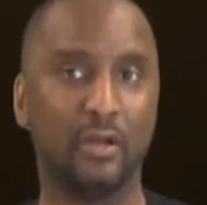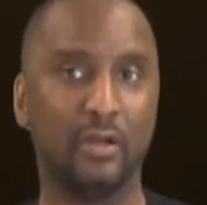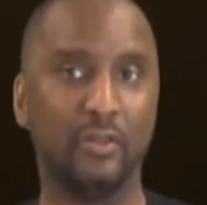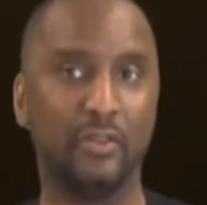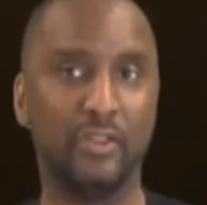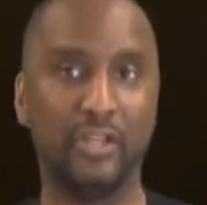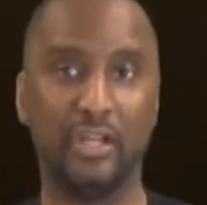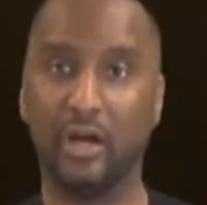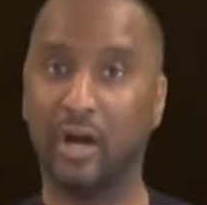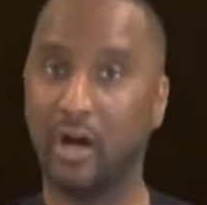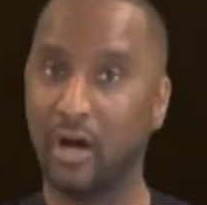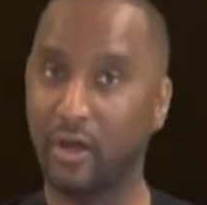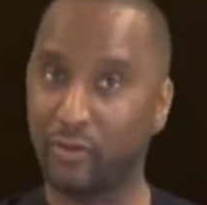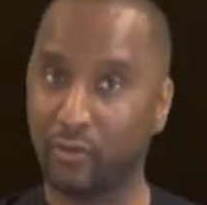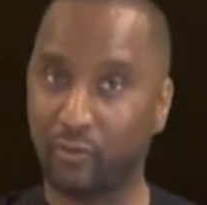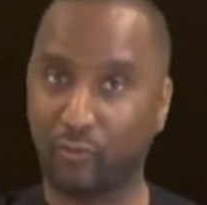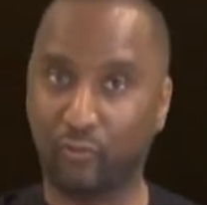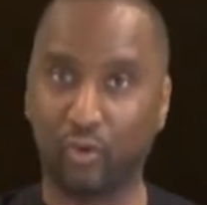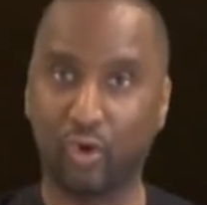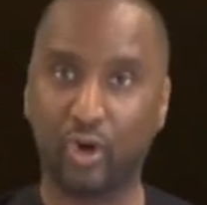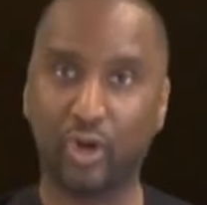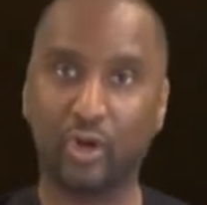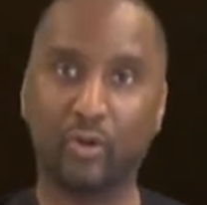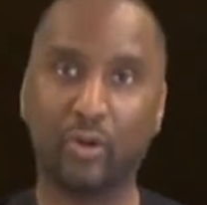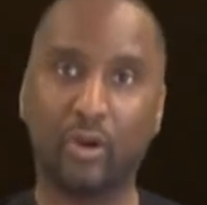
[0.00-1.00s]
The other
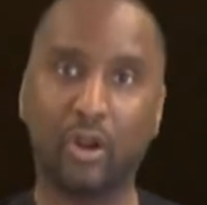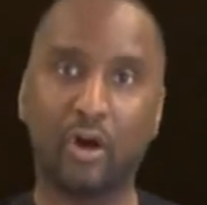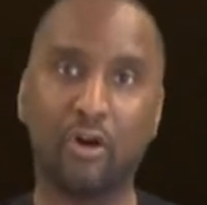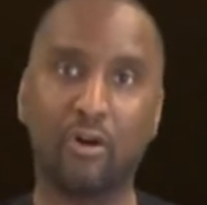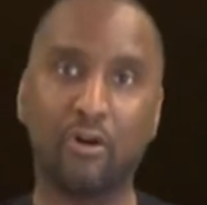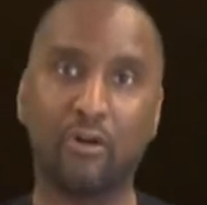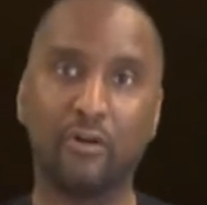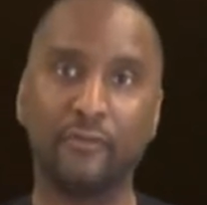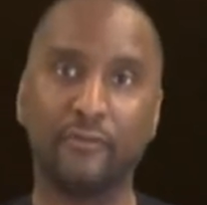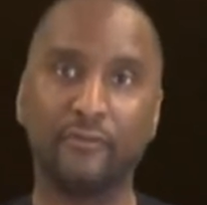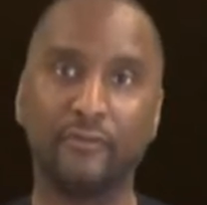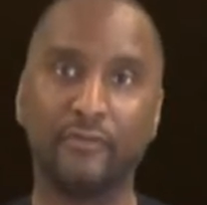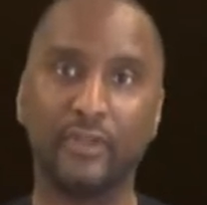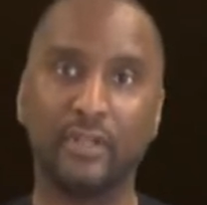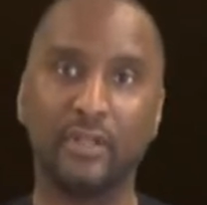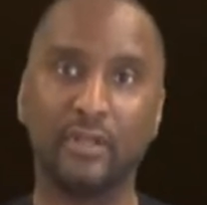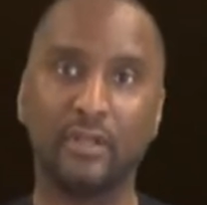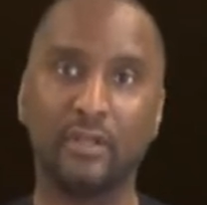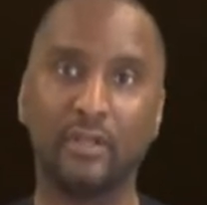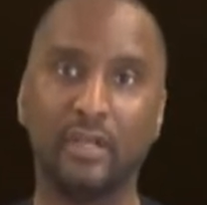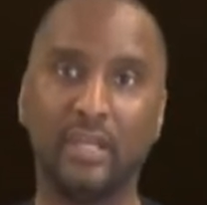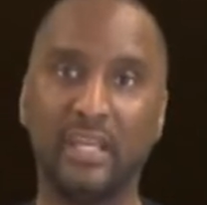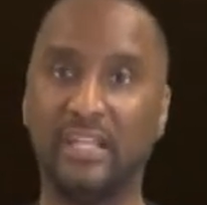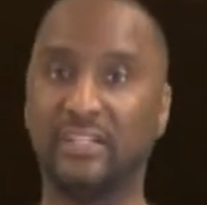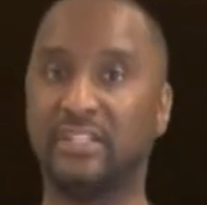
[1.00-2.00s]
royal law
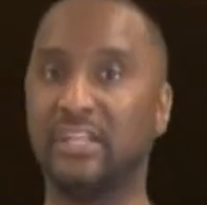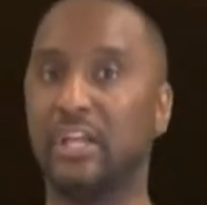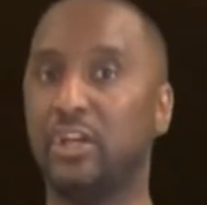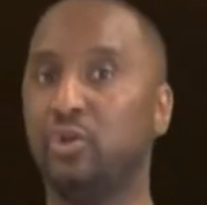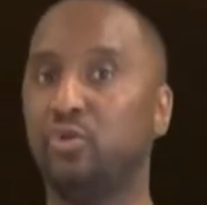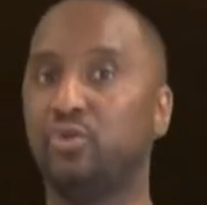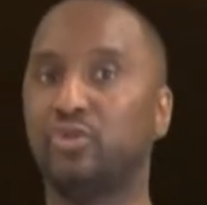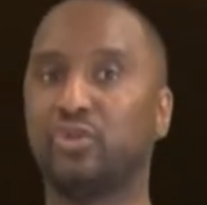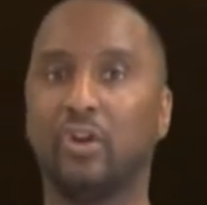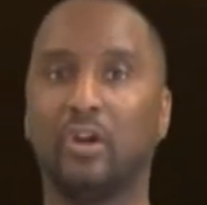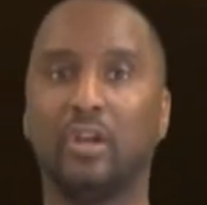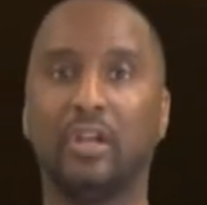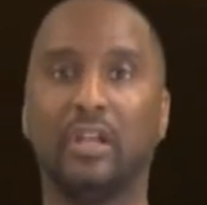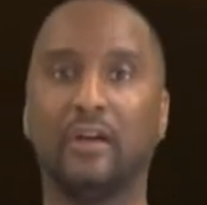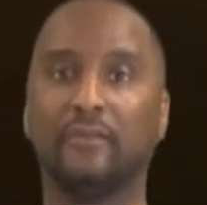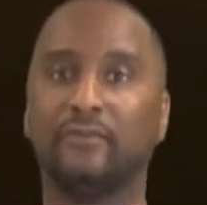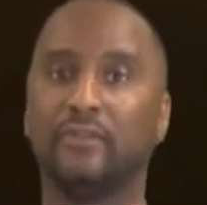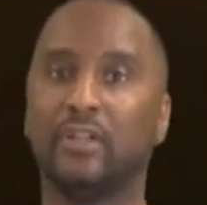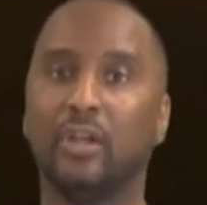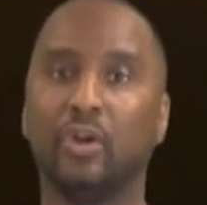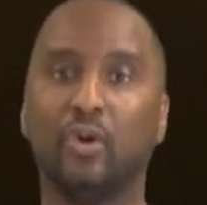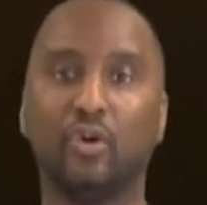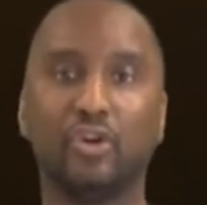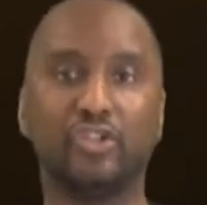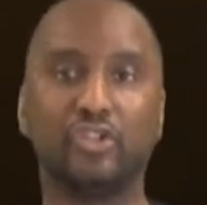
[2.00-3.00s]
is that you shall love
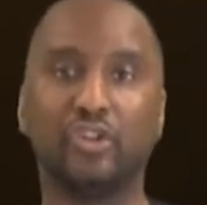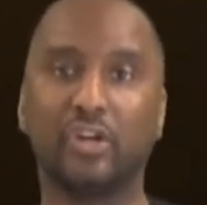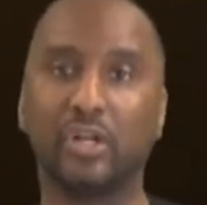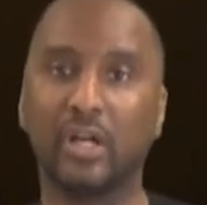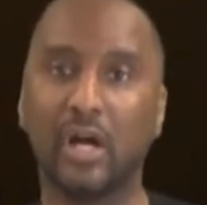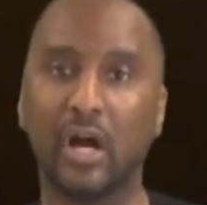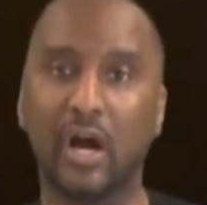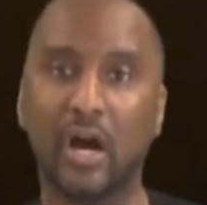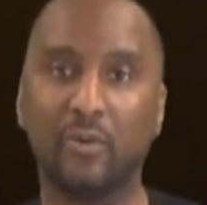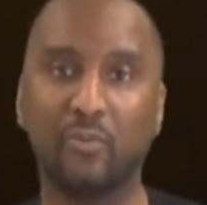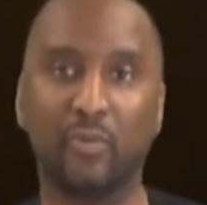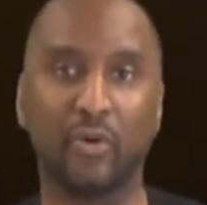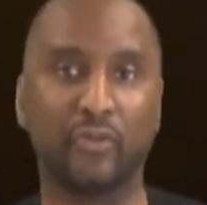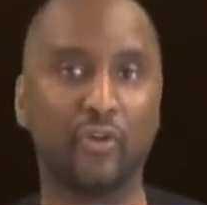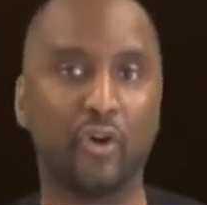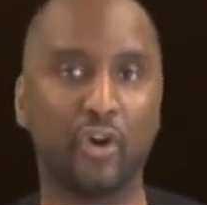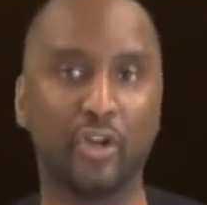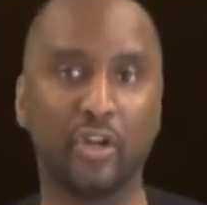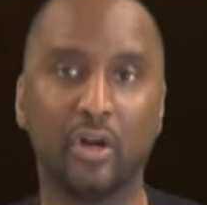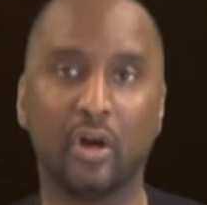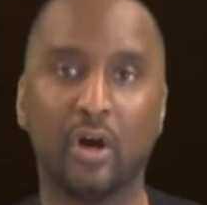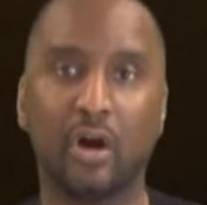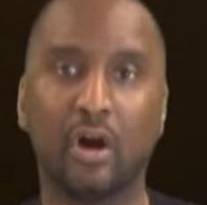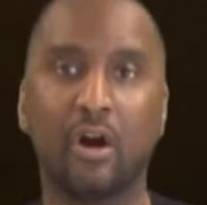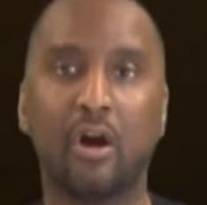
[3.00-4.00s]
the Lord your God with all
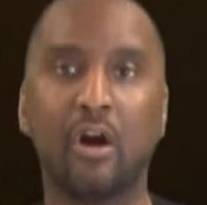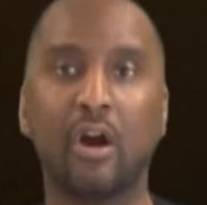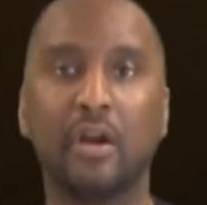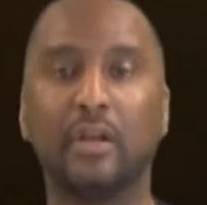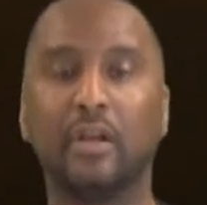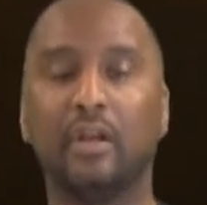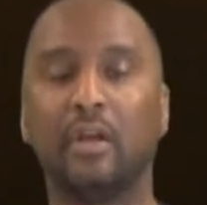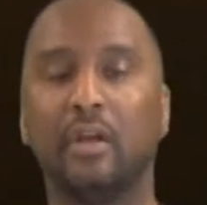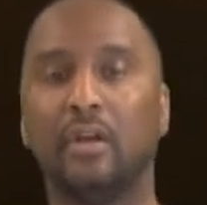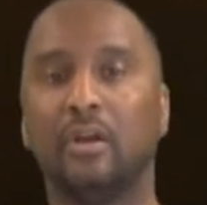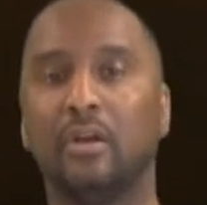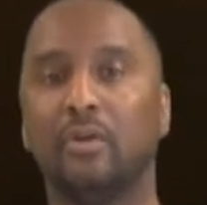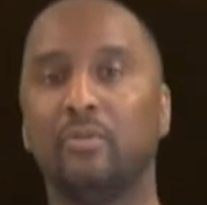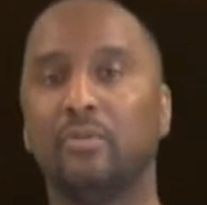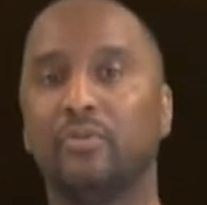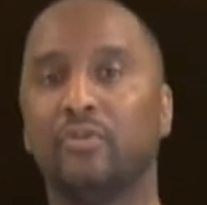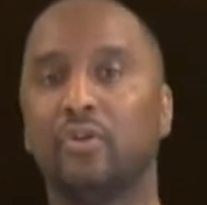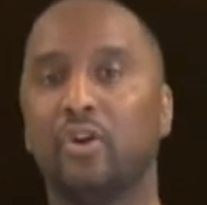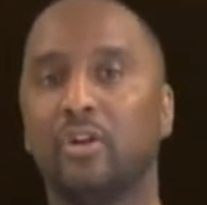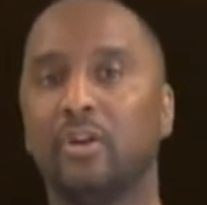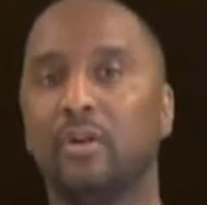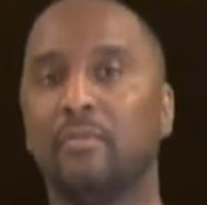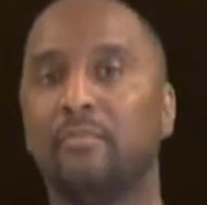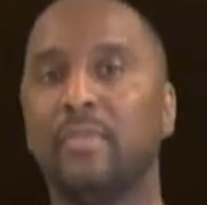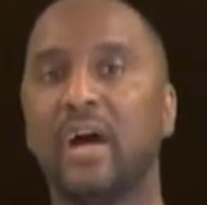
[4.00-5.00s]
your heart, with
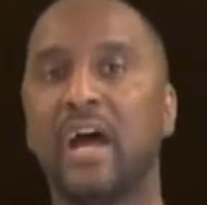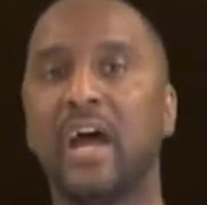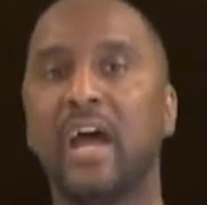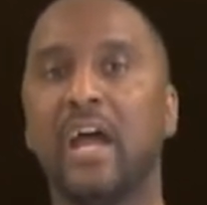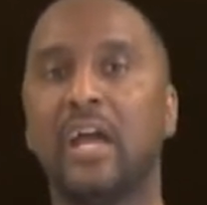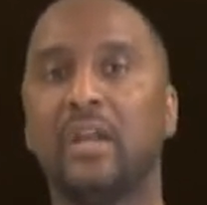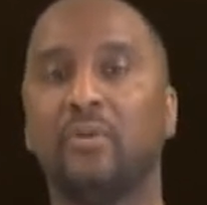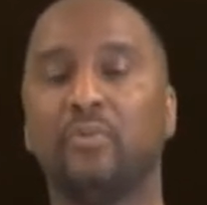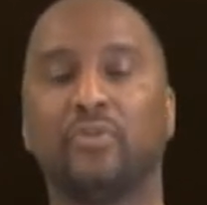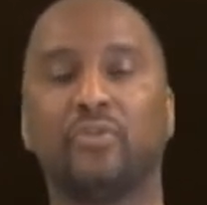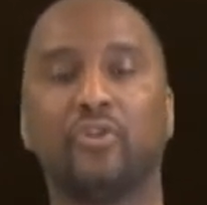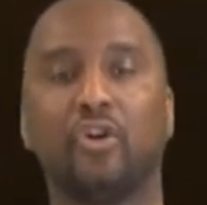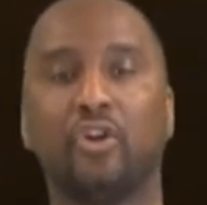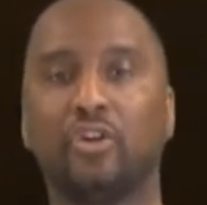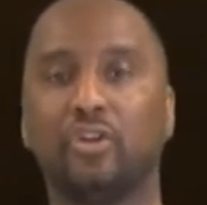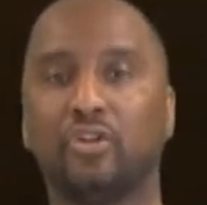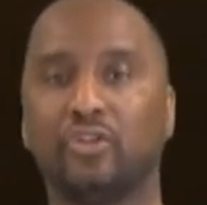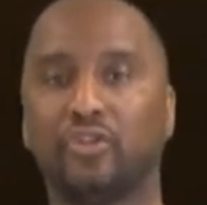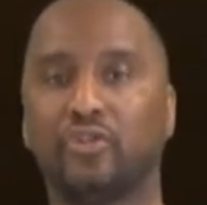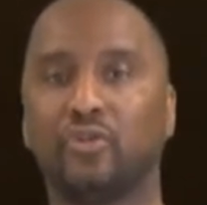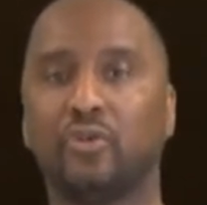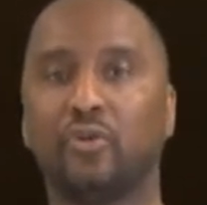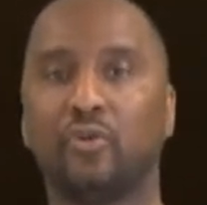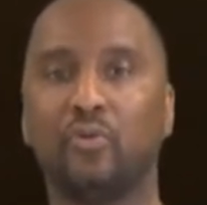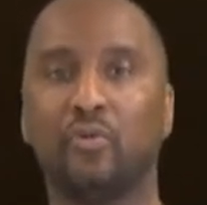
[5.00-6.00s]
all your mind, with all your
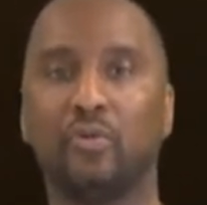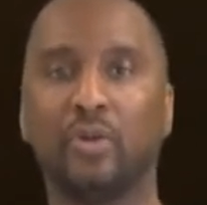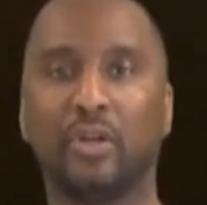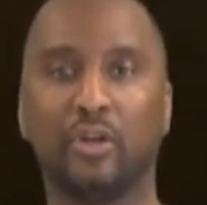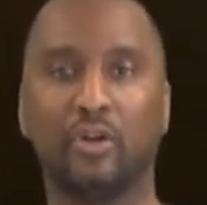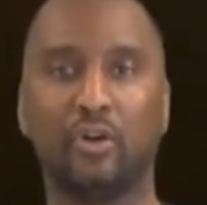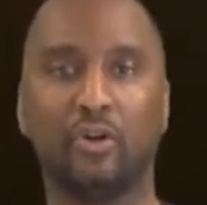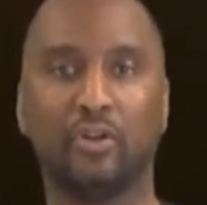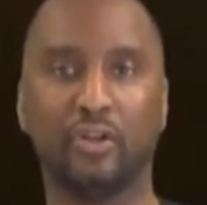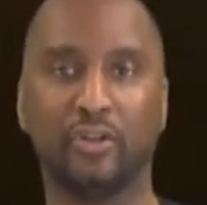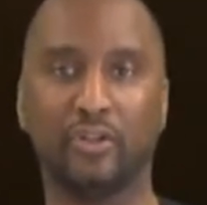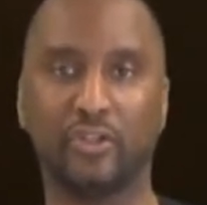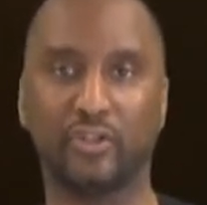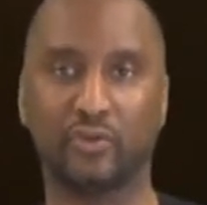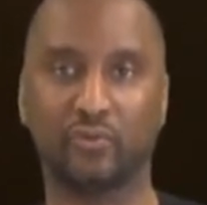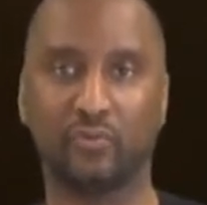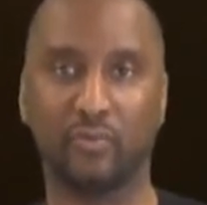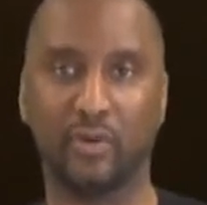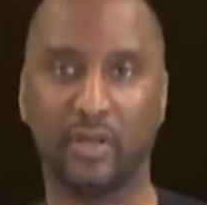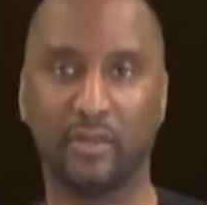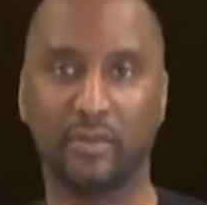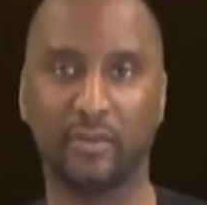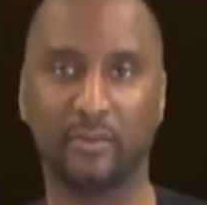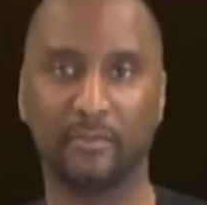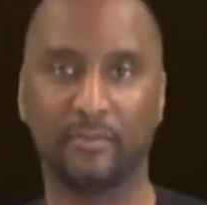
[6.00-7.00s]
soul, and all your
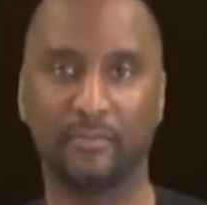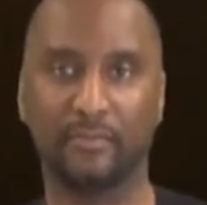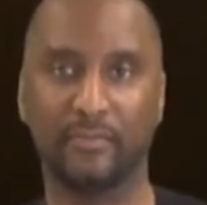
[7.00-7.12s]
strength.